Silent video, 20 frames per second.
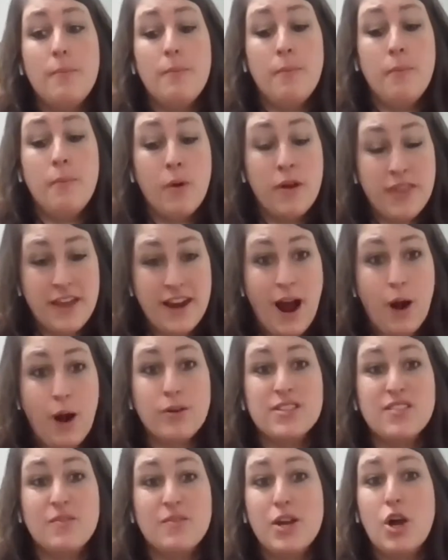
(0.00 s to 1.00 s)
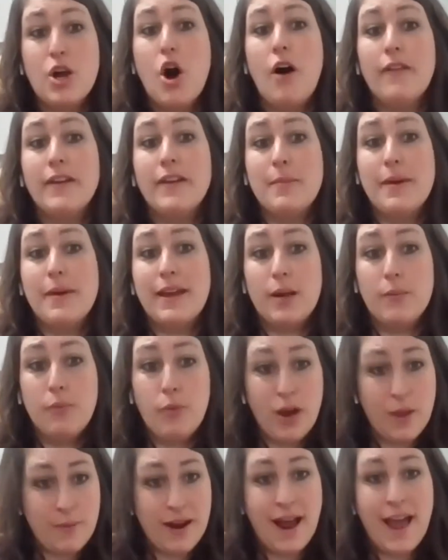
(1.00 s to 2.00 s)
Within hours of me calling to make an
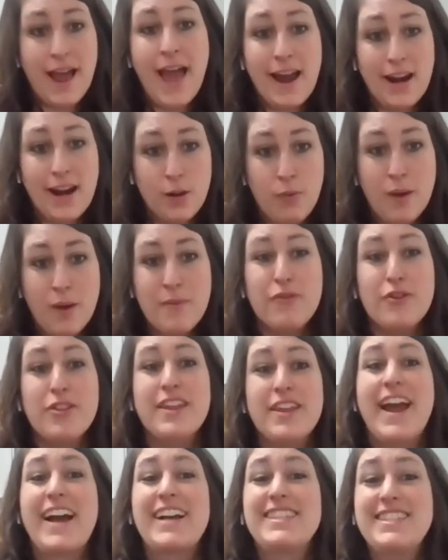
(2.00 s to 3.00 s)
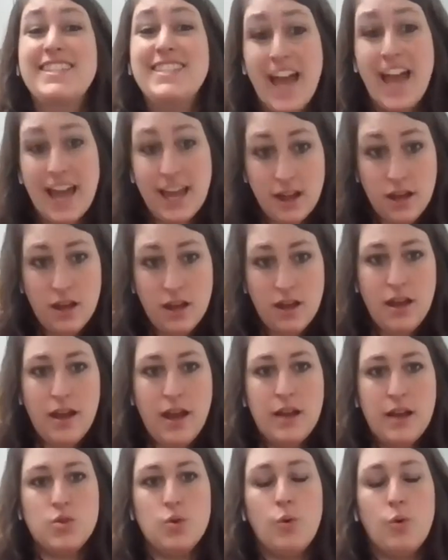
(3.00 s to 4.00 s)
appointment, I had an appointment for the next day.
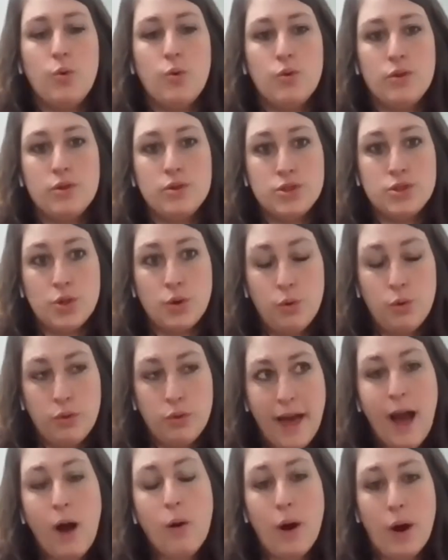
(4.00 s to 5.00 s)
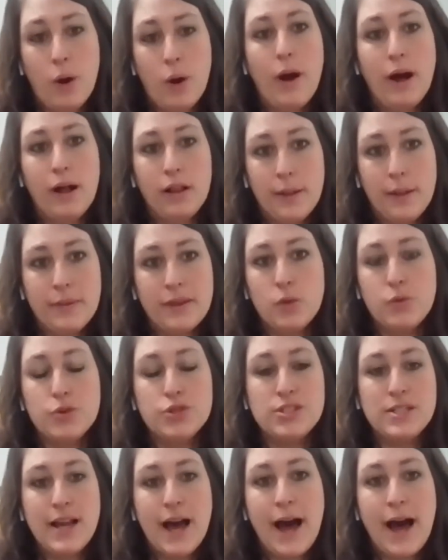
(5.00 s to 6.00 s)
So that went well. I mean, there was
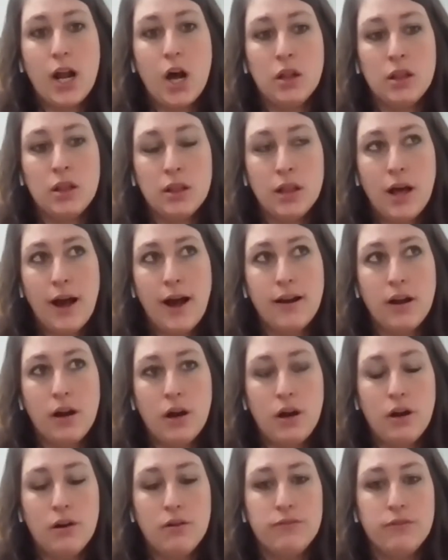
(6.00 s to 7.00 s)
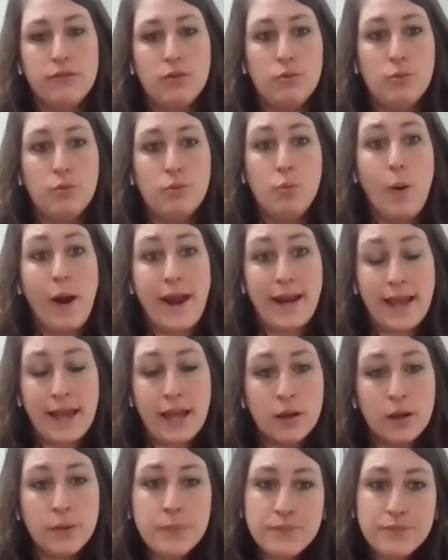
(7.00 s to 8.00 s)
not a lot of
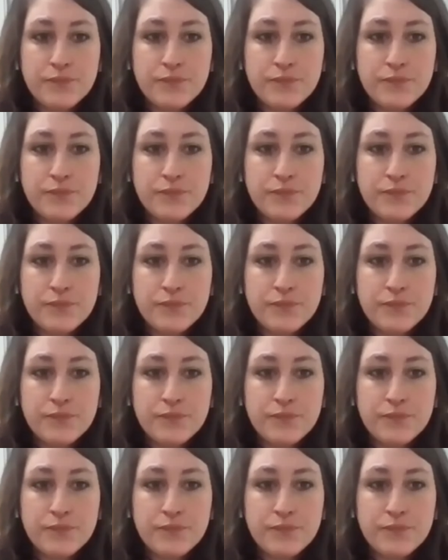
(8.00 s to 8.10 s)
waiting.